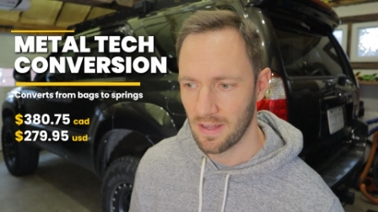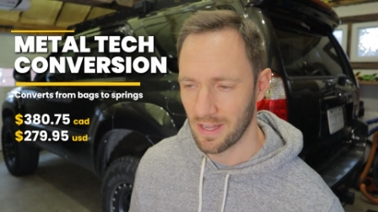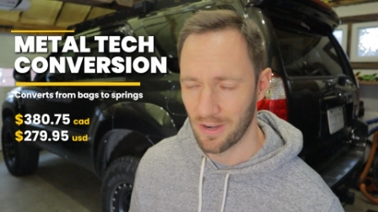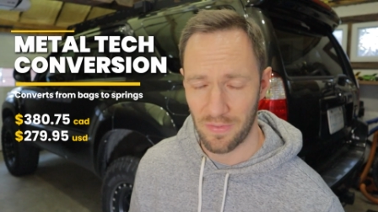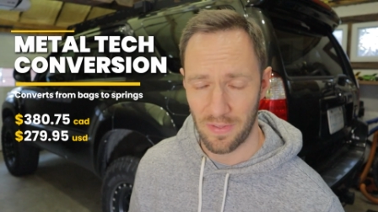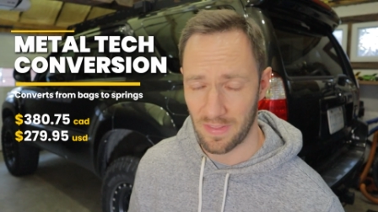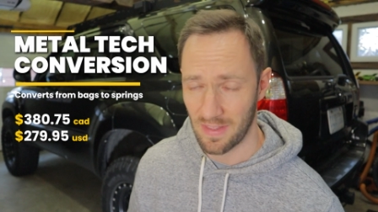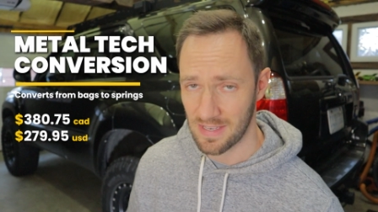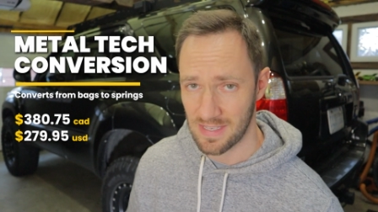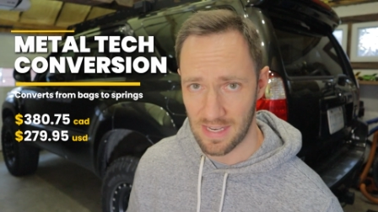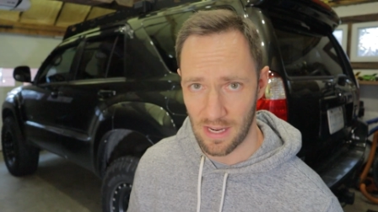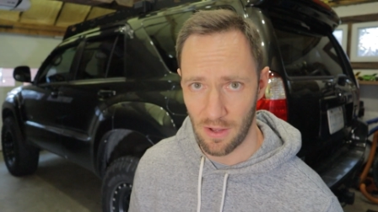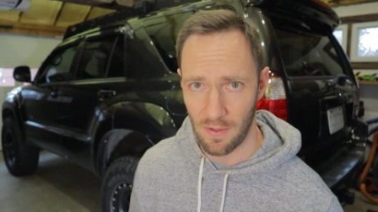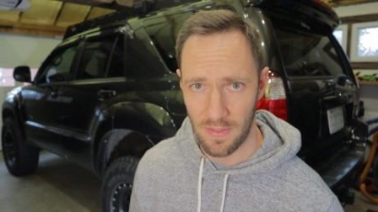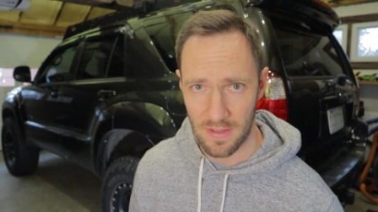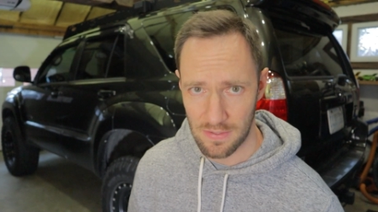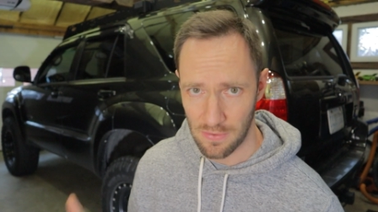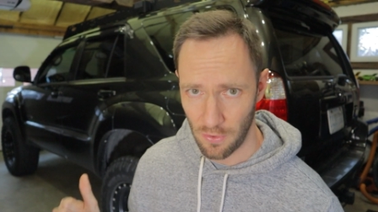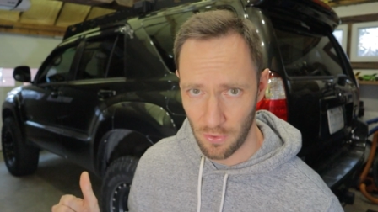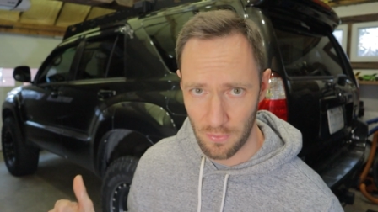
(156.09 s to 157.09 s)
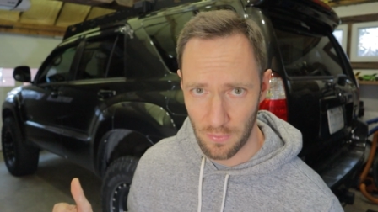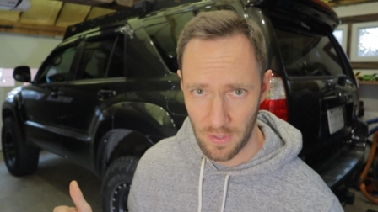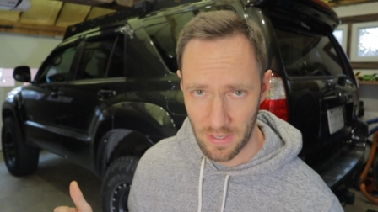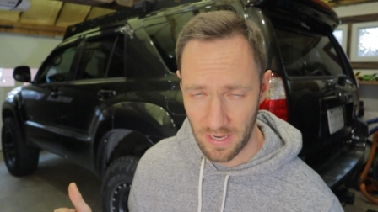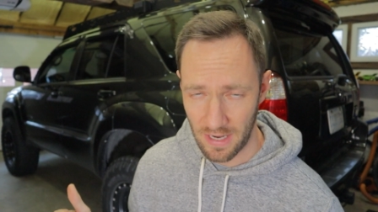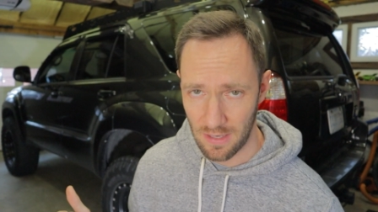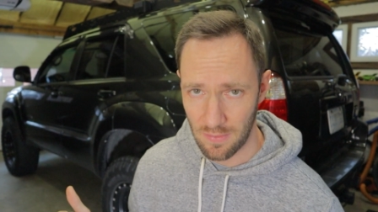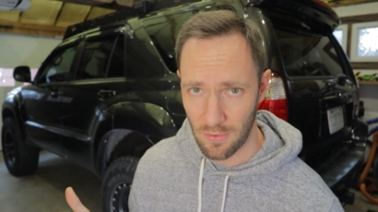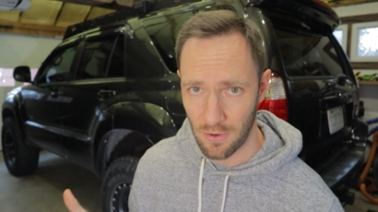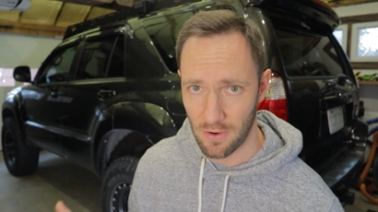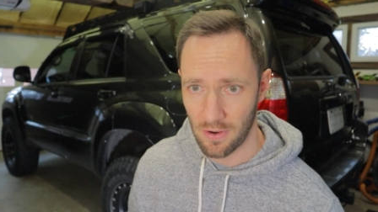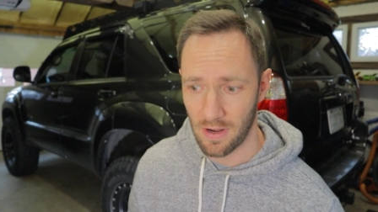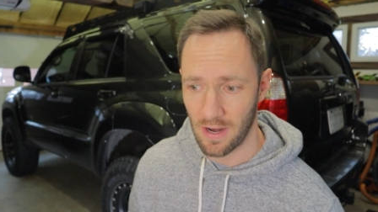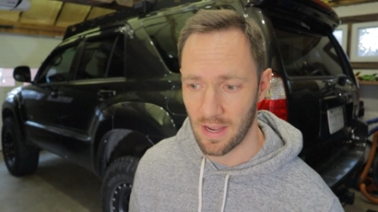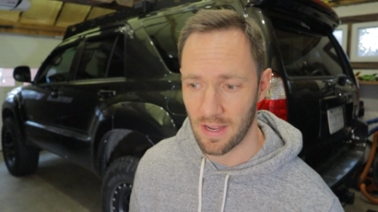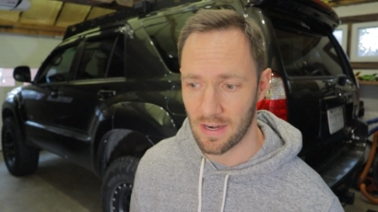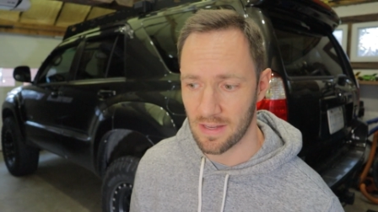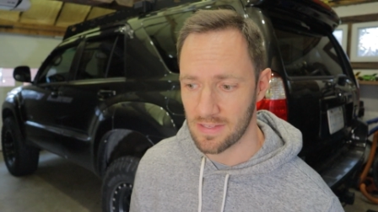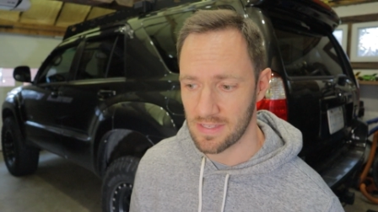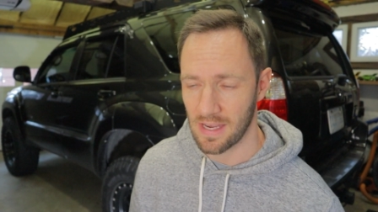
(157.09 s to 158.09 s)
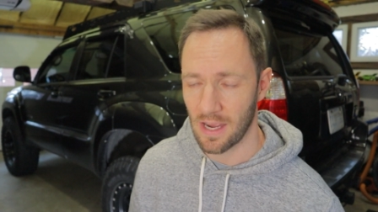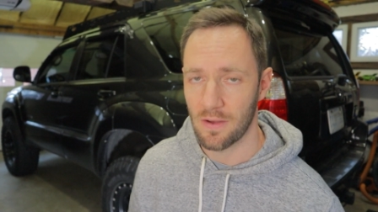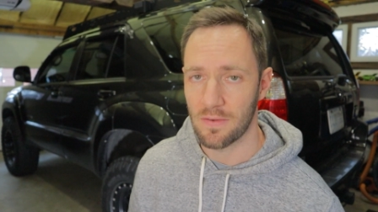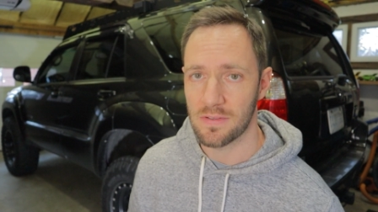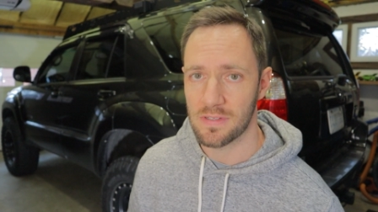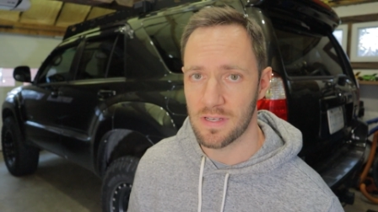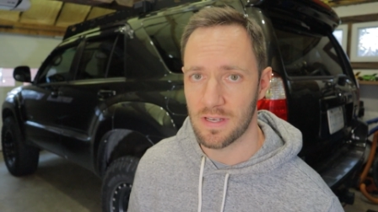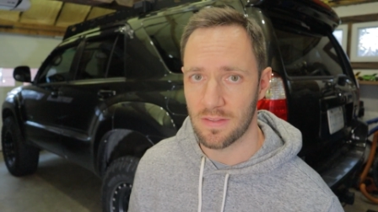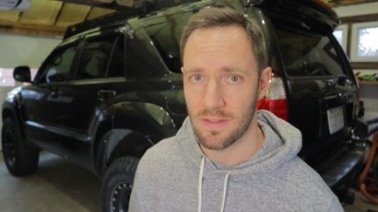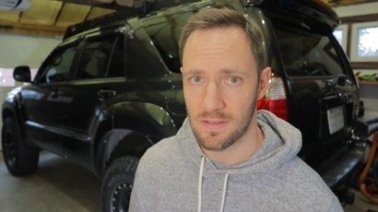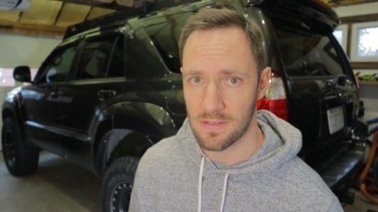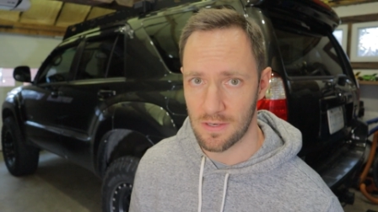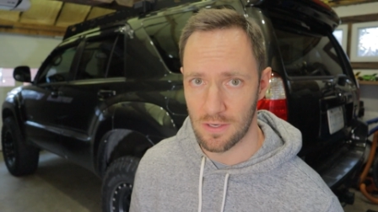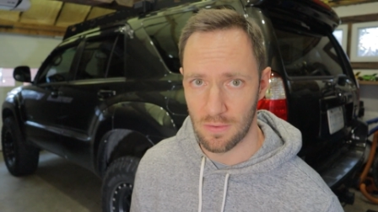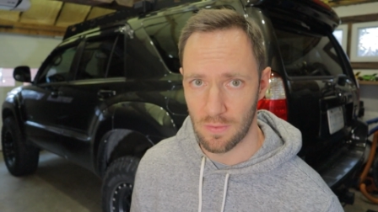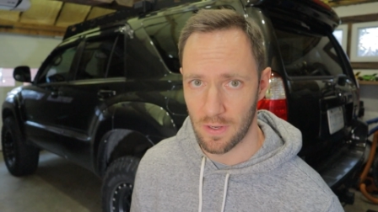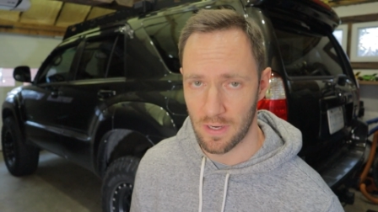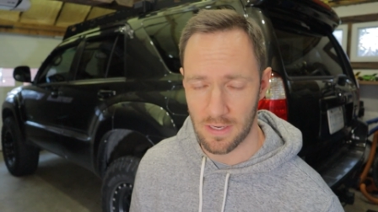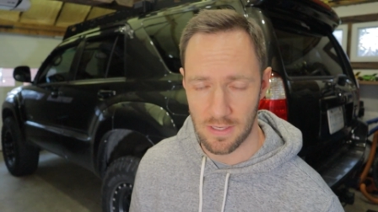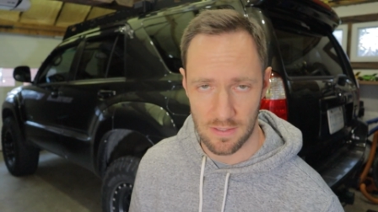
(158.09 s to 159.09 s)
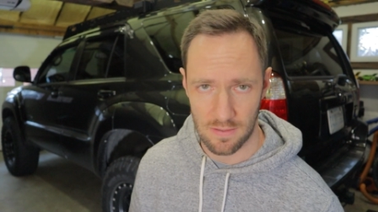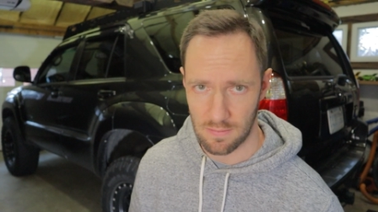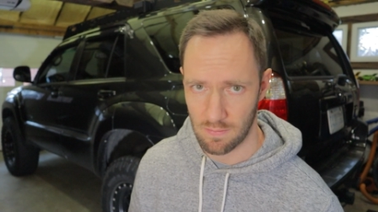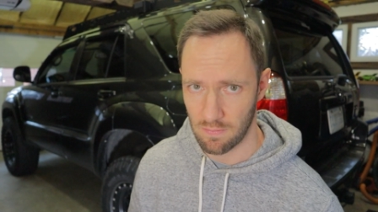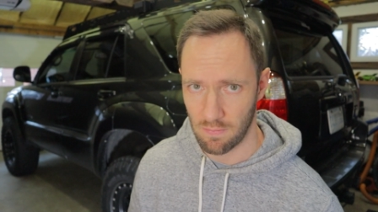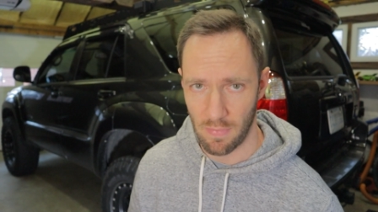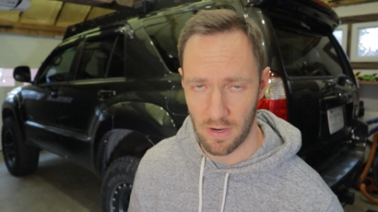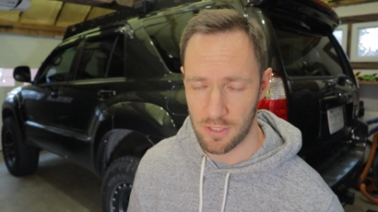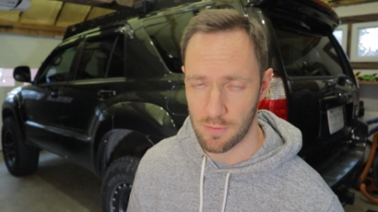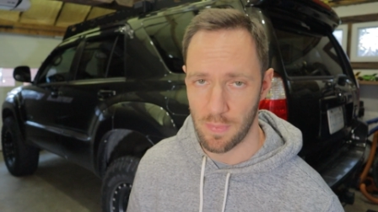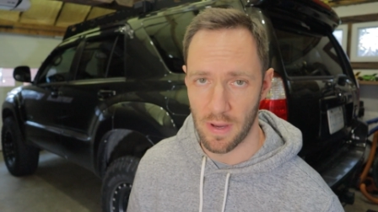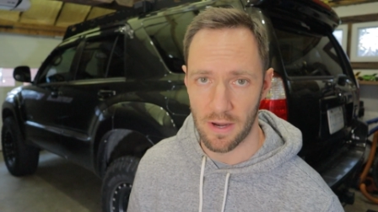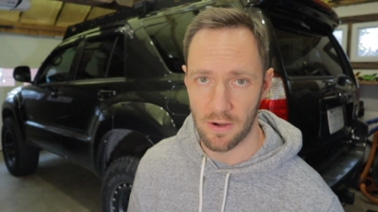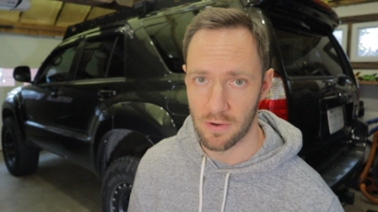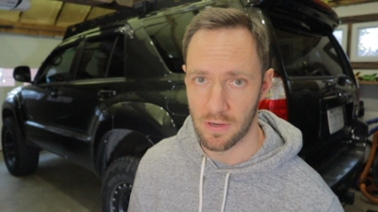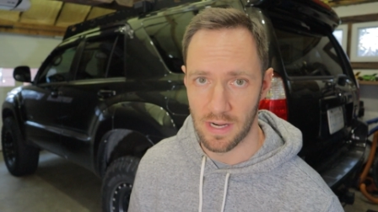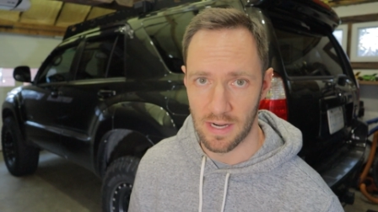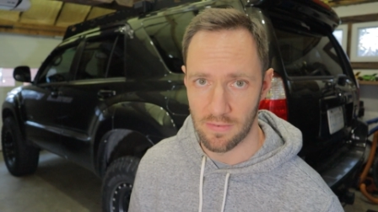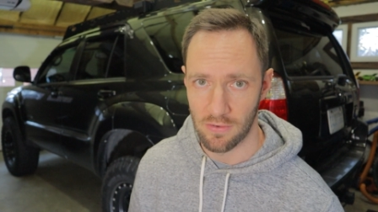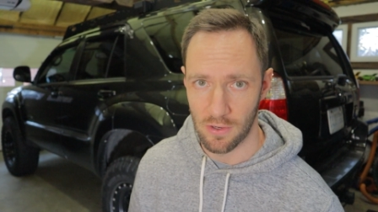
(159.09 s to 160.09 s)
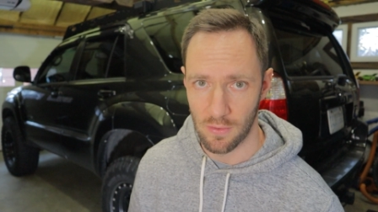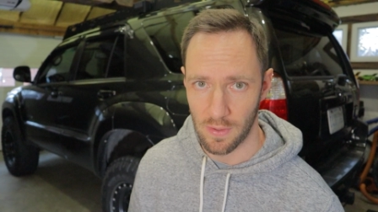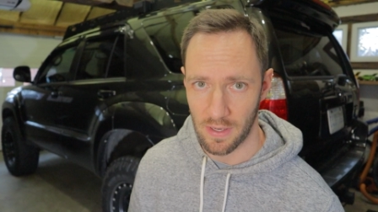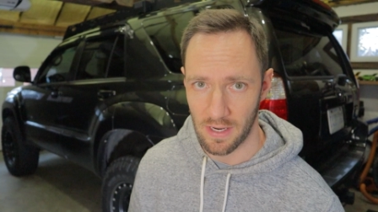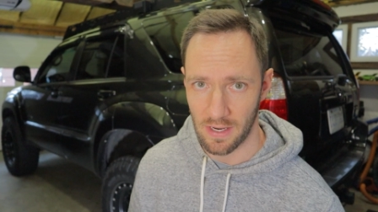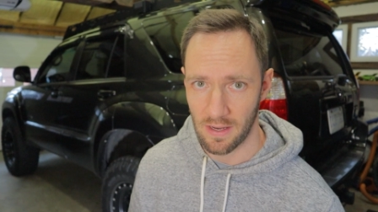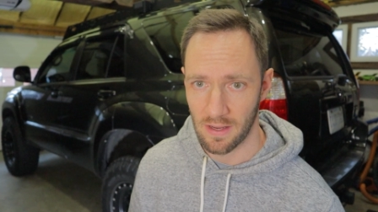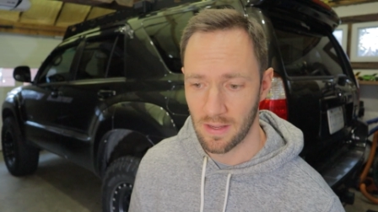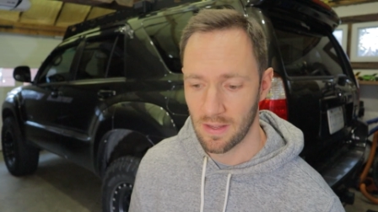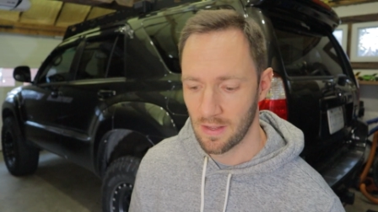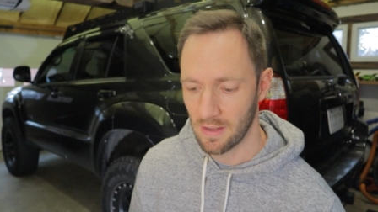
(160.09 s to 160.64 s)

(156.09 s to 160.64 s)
don't think they sell this old one anymore, and it sounds like this new one is much better in every way.